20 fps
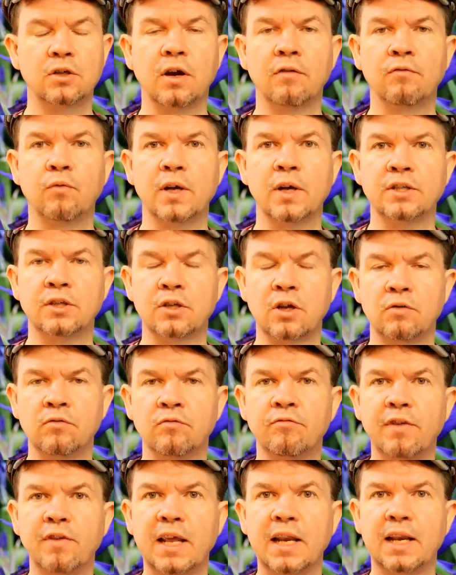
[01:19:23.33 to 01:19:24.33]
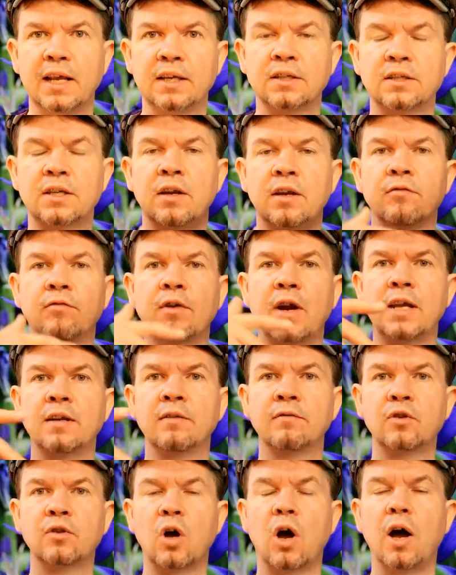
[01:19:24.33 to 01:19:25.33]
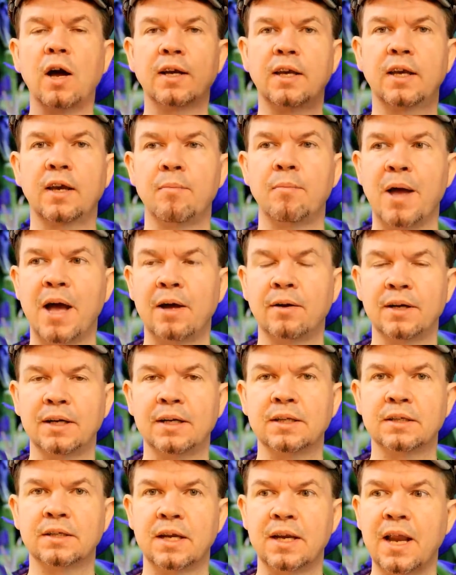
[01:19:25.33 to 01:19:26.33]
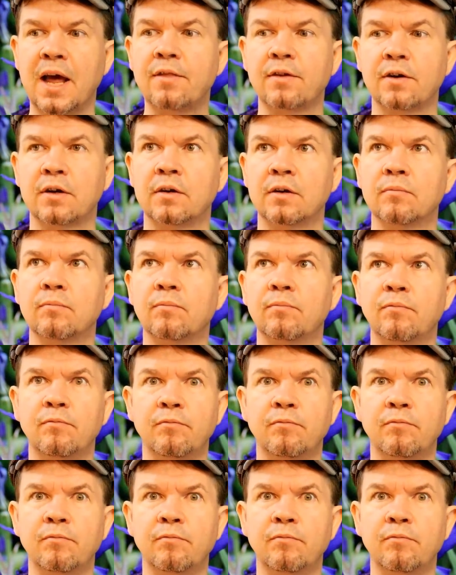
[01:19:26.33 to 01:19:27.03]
of one's own feelings and afraid of talking about it is another